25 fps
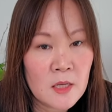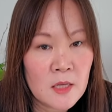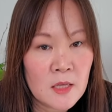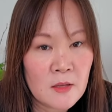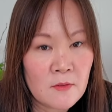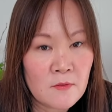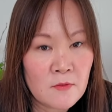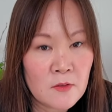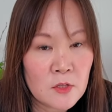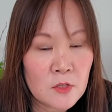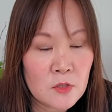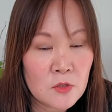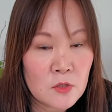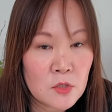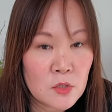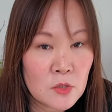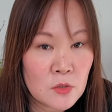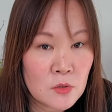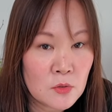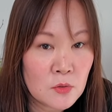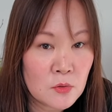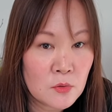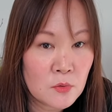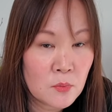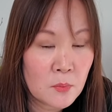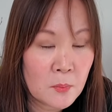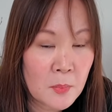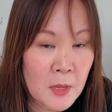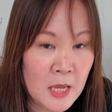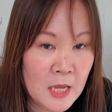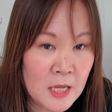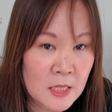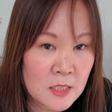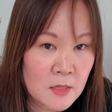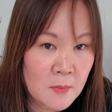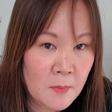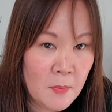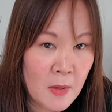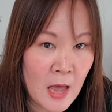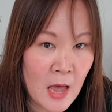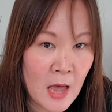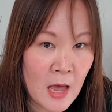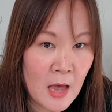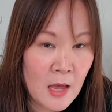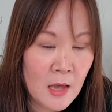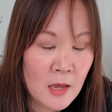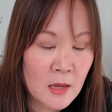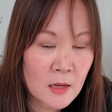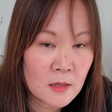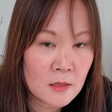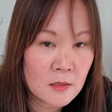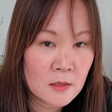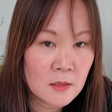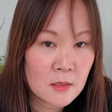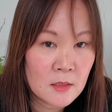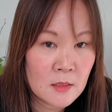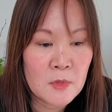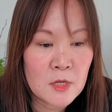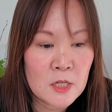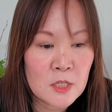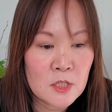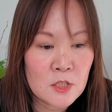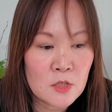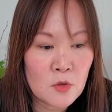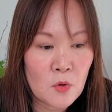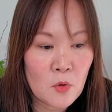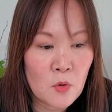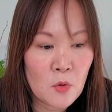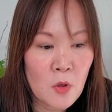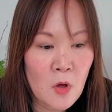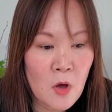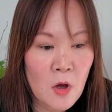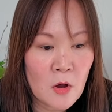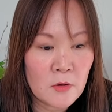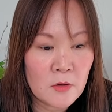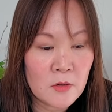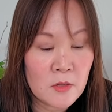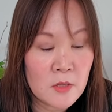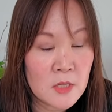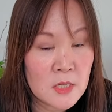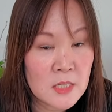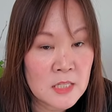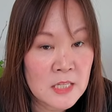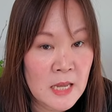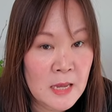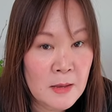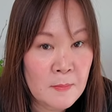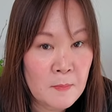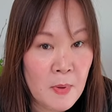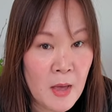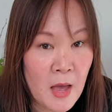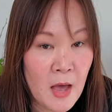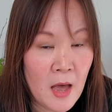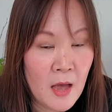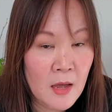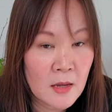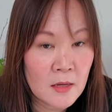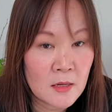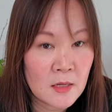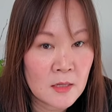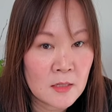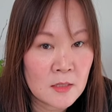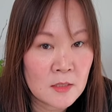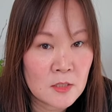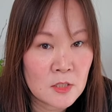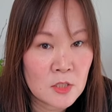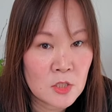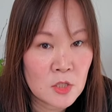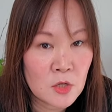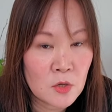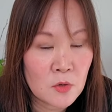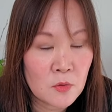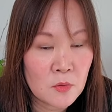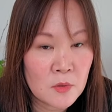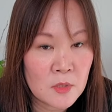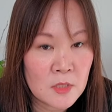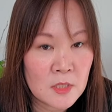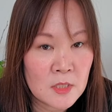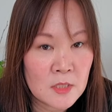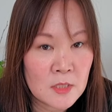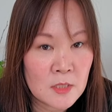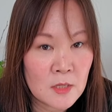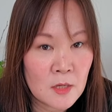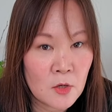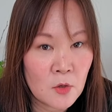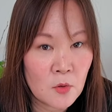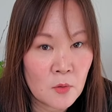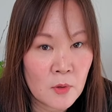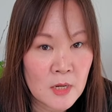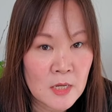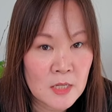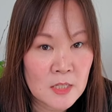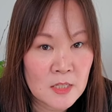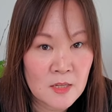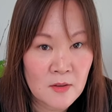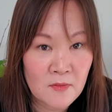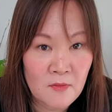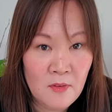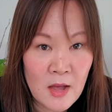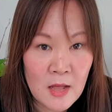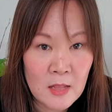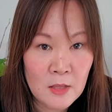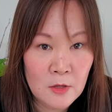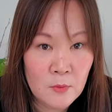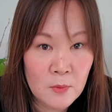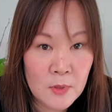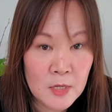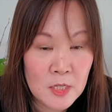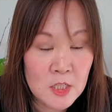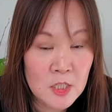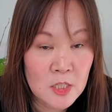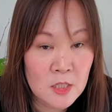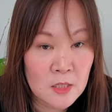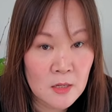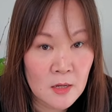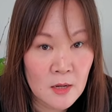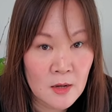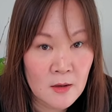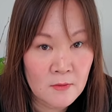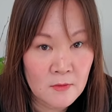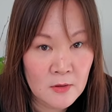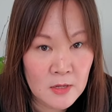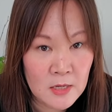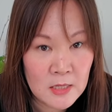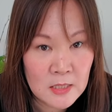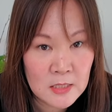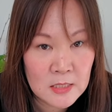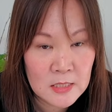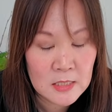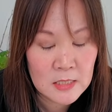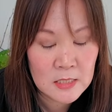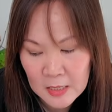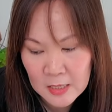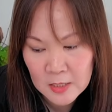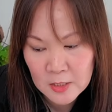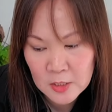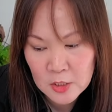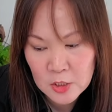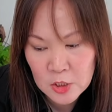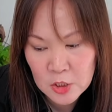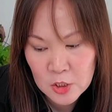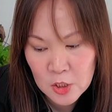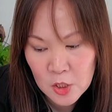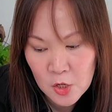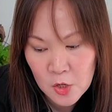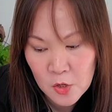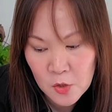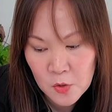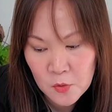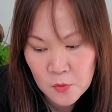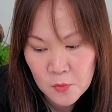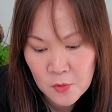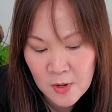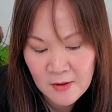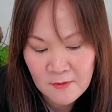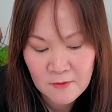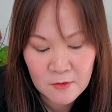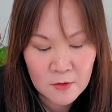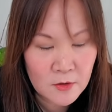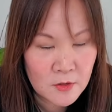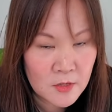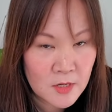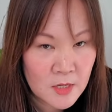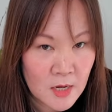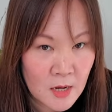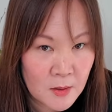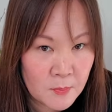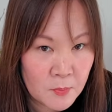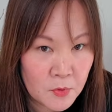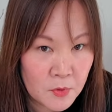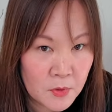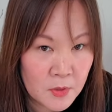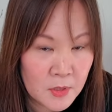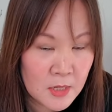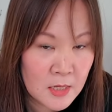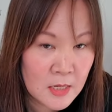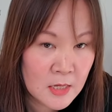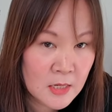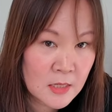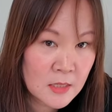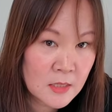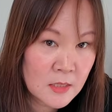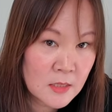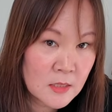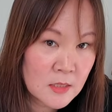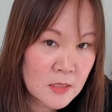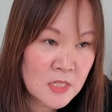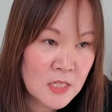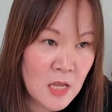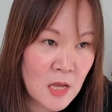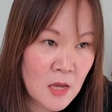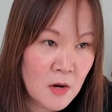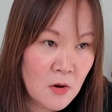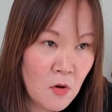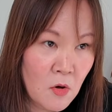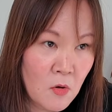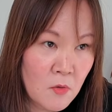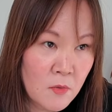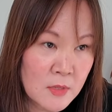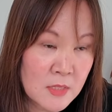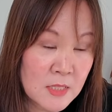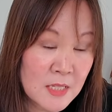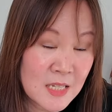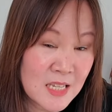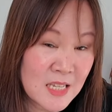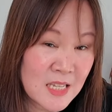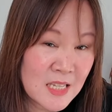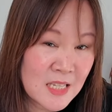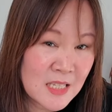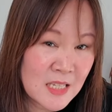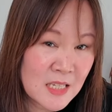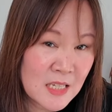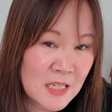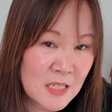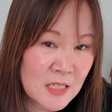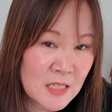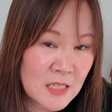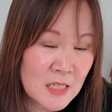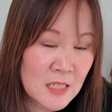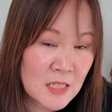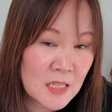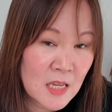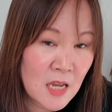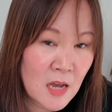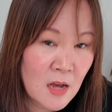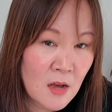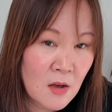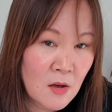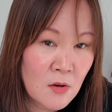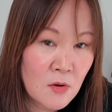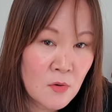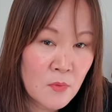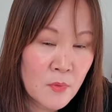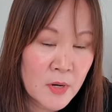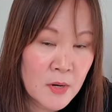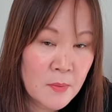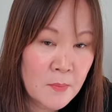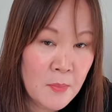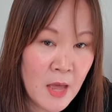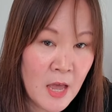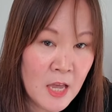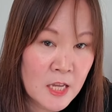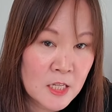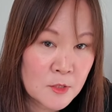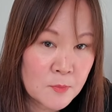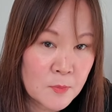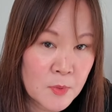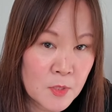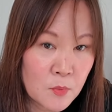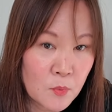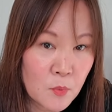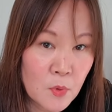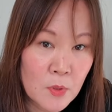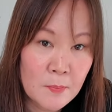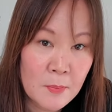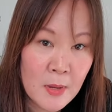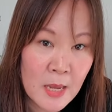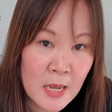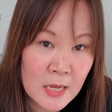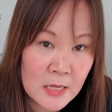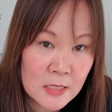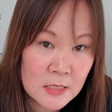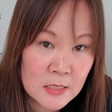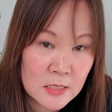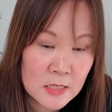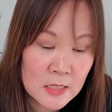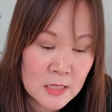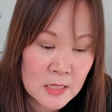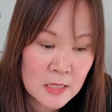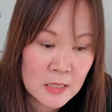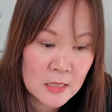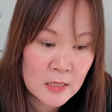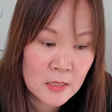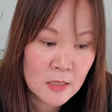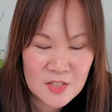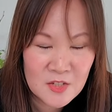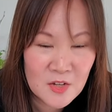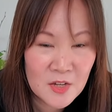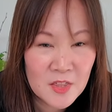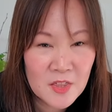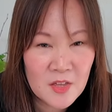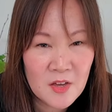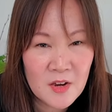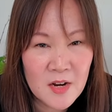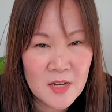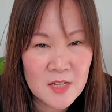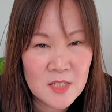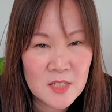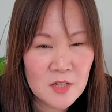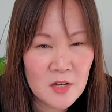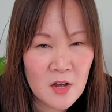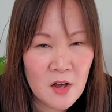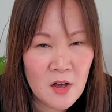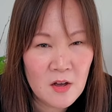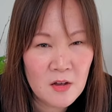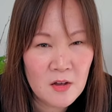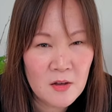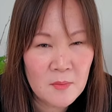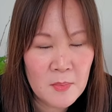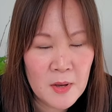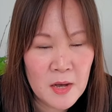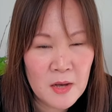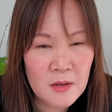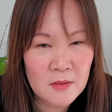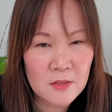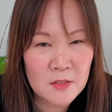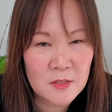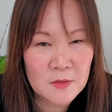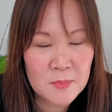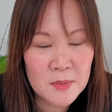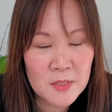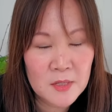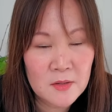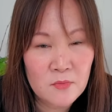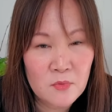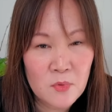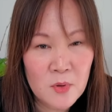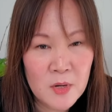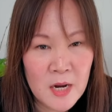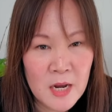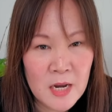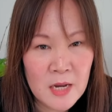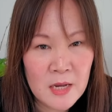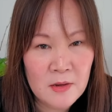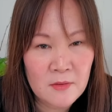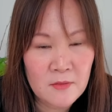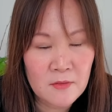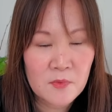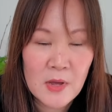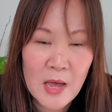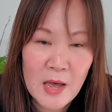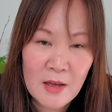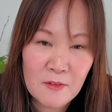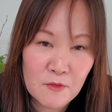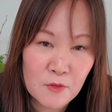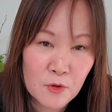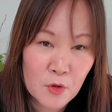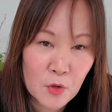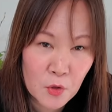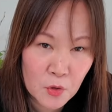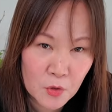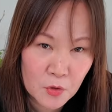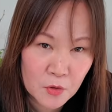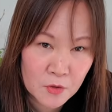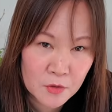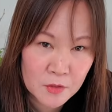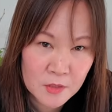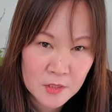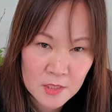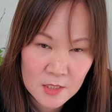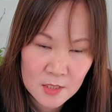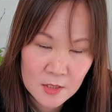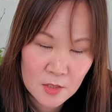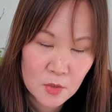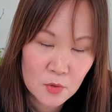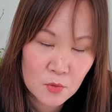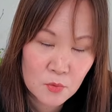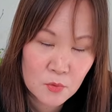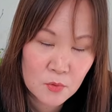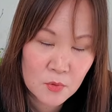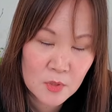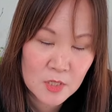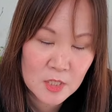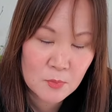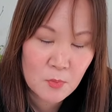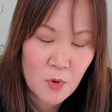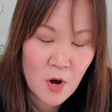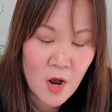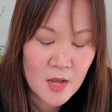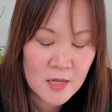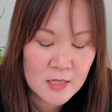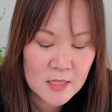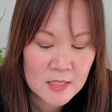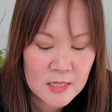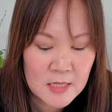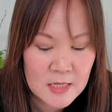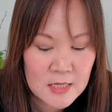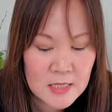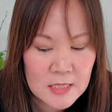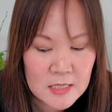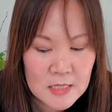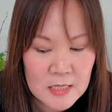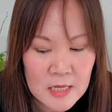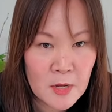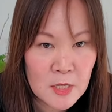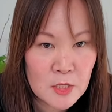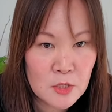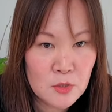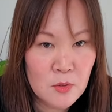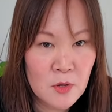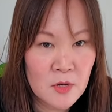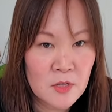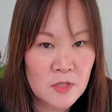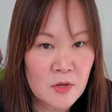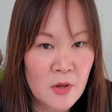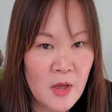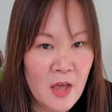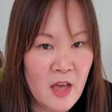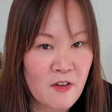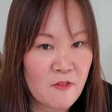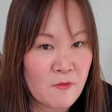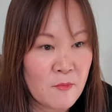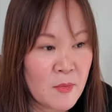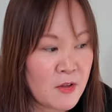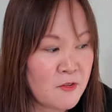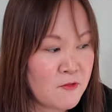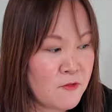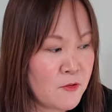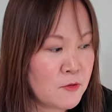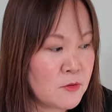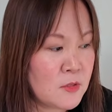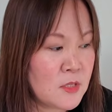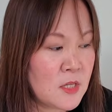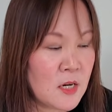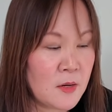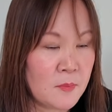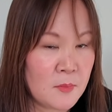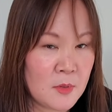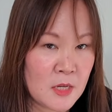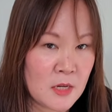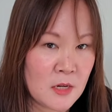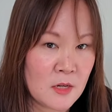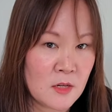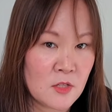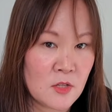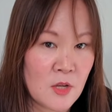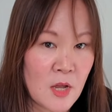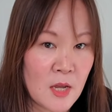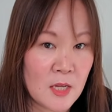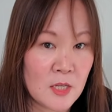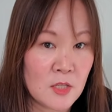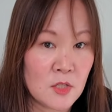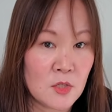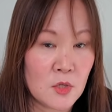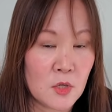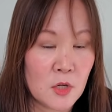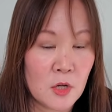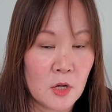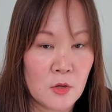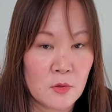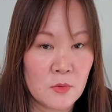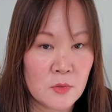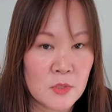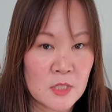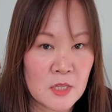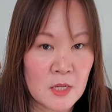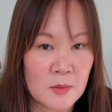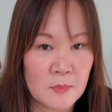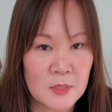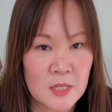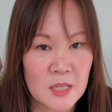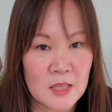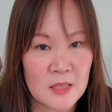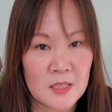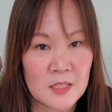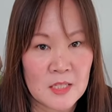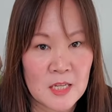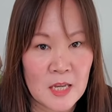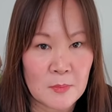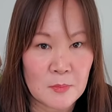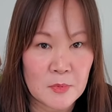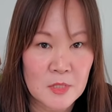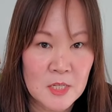if you do paint a bag, it is no longer the same bag, and so it's a great devaluation of it. And so I've learned a couple things. It's not always easy to tell when a bag's been repainted. So I thought I'd talk about a little bit of what I have learned through this process. I do also have my phone set up here so I could do close-ups at the same